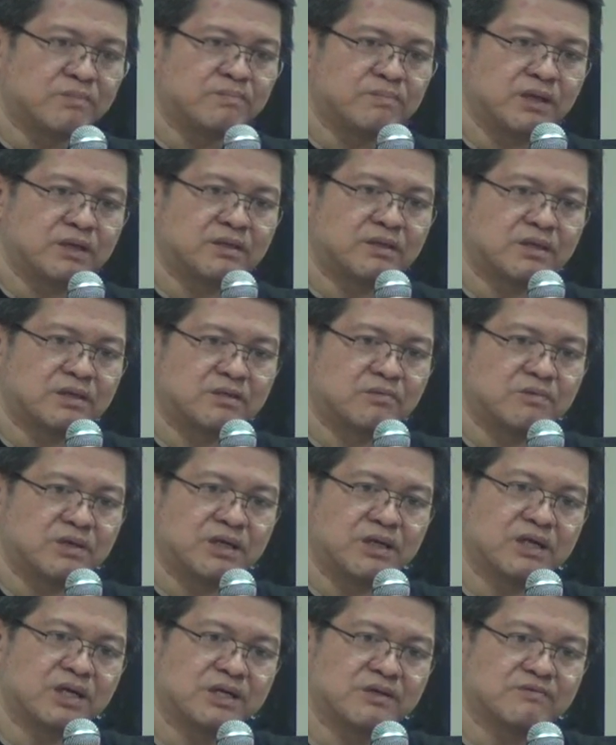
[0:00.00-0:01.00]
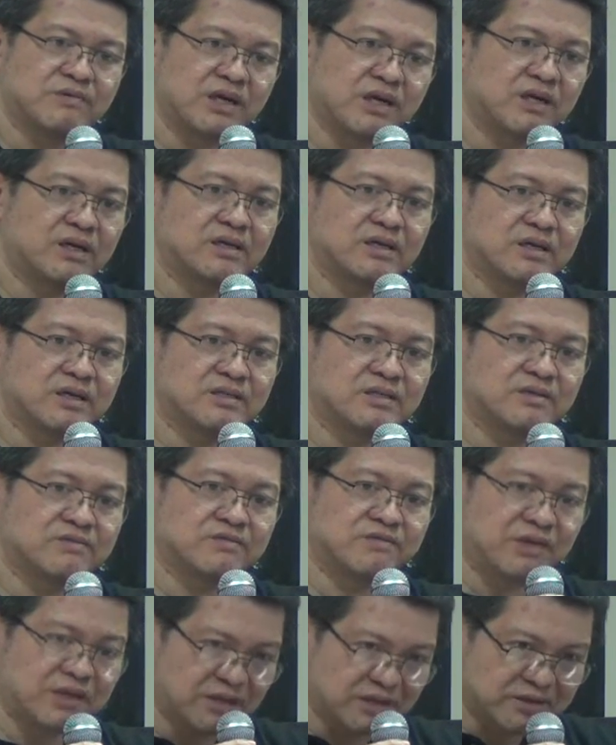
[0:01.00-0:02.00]
admit that we have areas
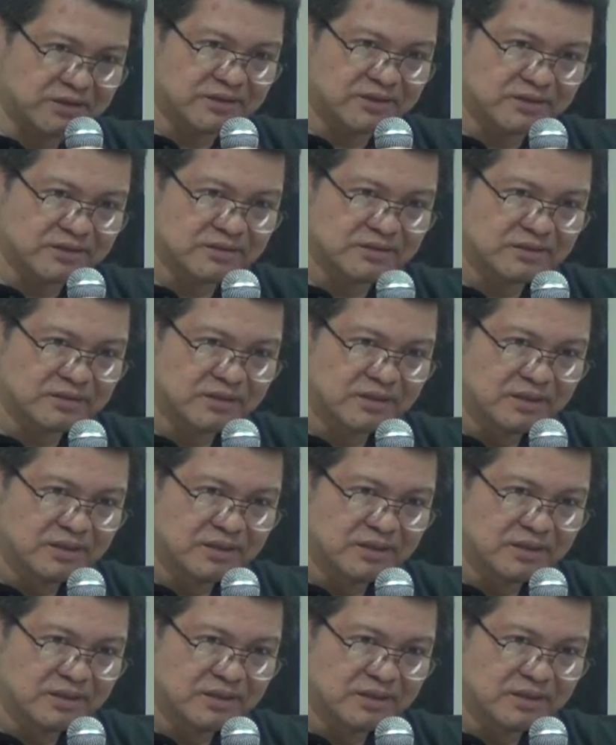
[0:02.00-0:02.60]
of failure,